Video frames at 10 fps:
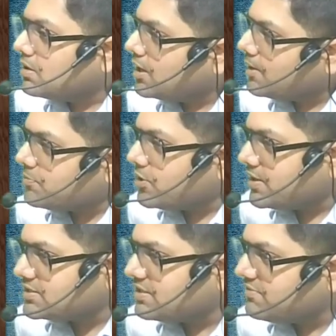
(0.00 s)
employer
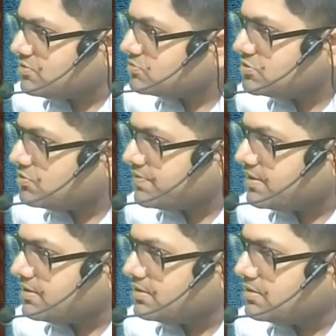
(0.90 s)
has given 205.
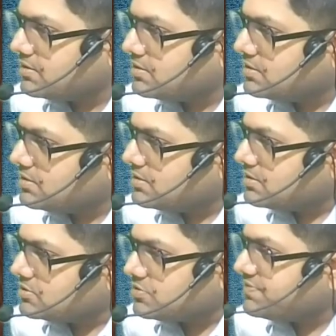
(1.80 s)

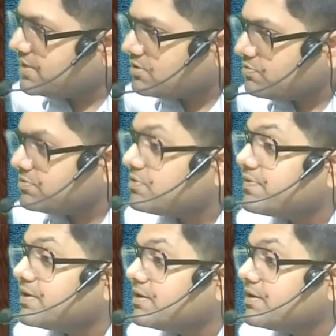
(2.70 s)
So we take 205.